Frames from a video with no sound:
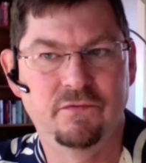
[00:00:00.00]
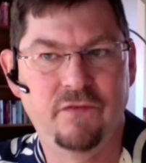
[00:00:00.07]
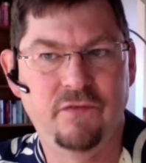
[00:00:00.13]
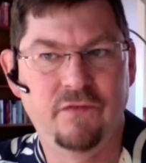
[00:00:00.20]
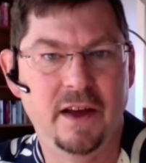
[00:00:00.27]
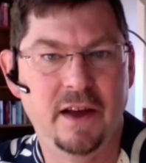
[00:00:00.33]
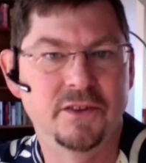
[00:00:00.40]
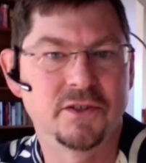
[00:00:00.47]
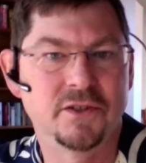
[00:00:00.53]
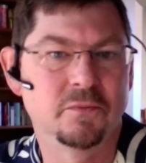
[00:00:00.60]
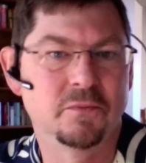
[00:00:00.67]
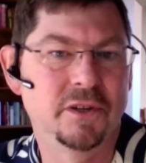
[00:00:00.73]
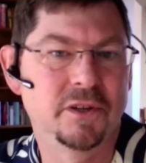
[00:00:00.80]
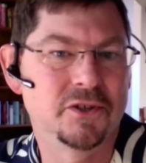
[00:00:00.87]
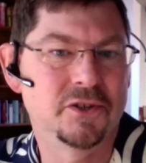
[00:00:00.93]
find
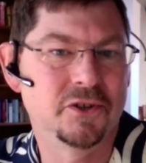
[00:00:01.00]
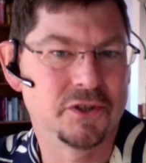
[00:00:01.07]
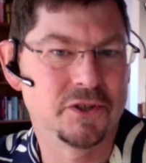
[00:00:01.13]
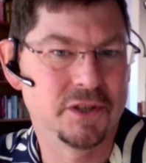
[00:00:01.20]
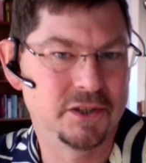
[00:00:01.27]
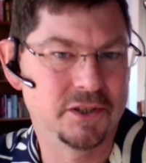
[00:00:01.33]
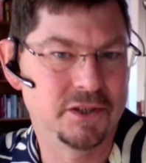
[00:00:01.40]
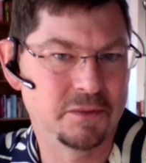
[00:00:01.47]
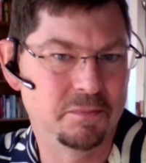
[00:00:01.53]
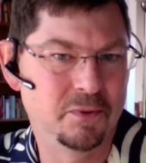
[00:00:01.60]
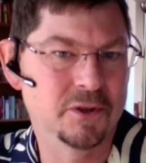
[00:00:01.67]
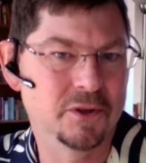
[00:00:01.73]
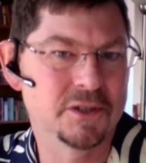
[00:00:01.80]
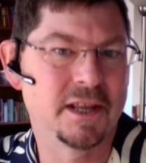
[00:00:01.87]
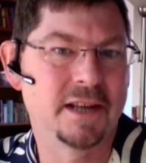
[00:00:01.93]
some research that
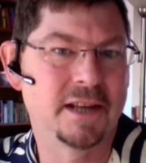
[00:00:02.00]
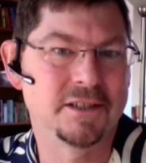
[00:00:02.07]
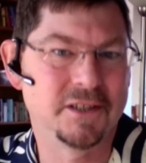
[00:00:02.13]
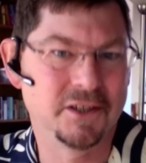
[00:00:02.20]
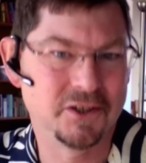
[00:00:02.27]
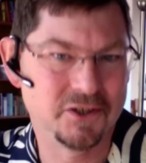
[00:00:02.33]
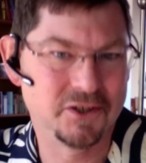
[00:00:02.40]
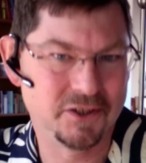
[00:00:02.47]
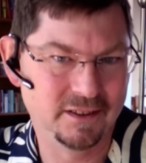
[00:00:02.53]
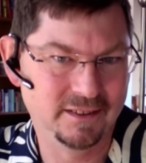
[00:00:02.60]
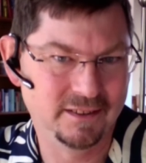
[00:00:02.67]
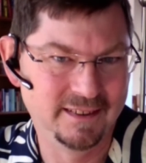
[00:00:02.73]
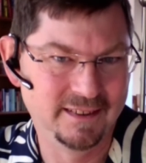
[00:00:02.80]
supports that decision?